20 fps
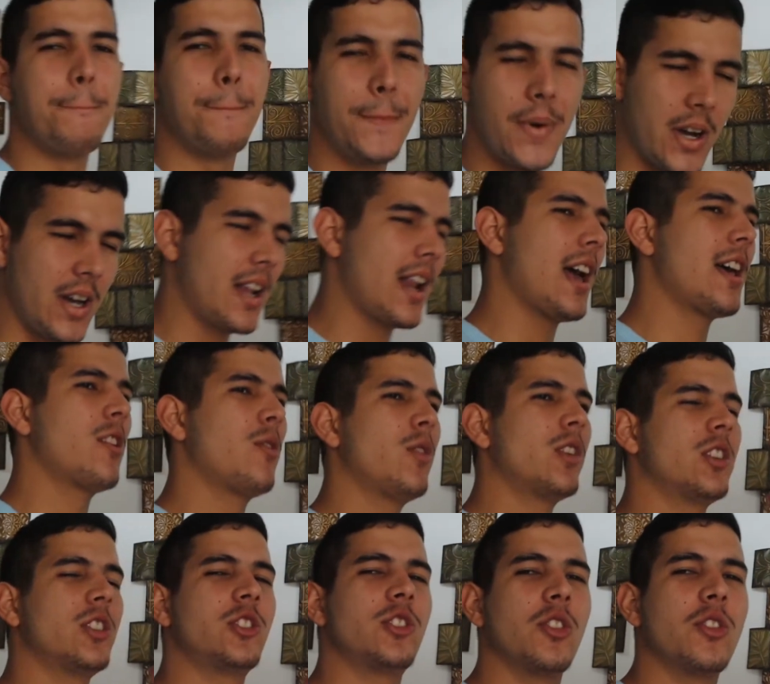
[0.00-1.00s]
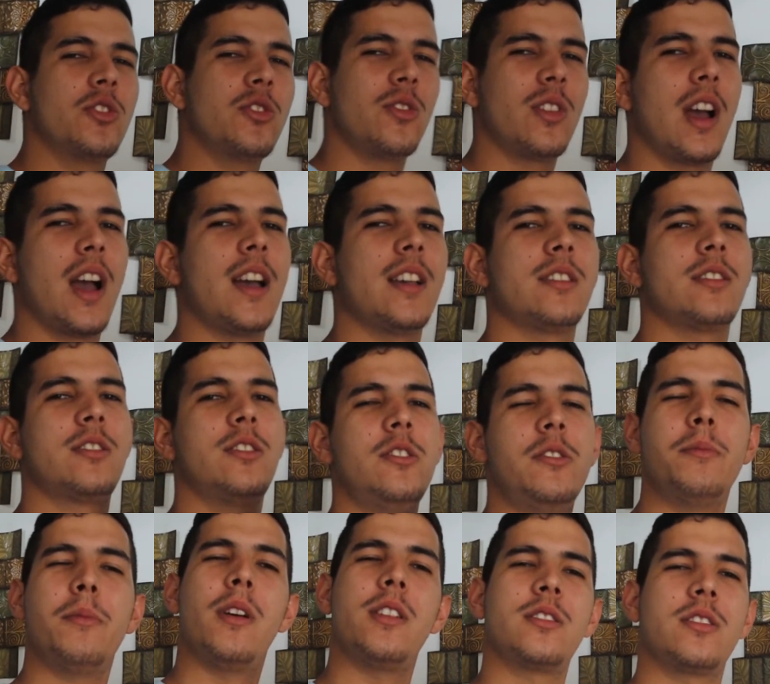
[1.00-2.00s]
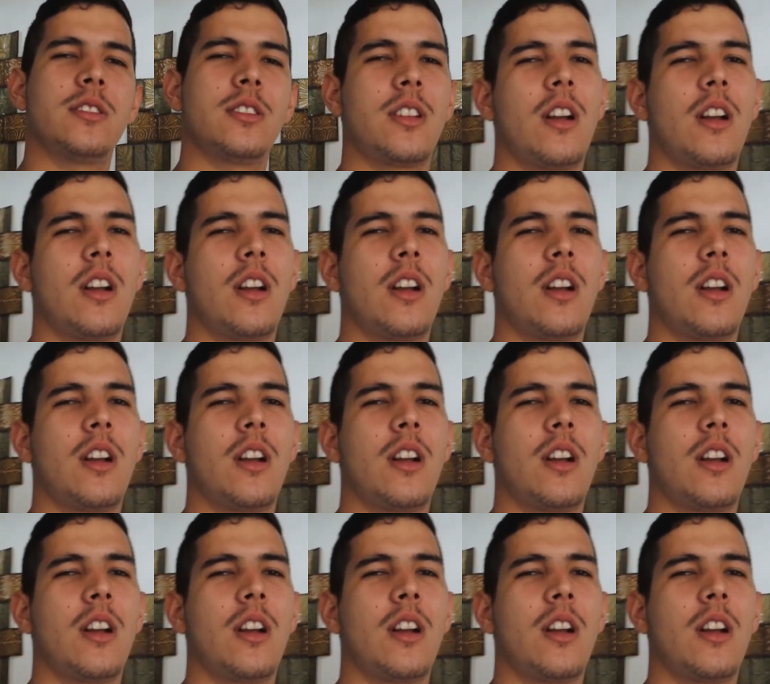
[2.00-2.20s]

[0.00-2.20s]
But I don't want to show you guys too much of the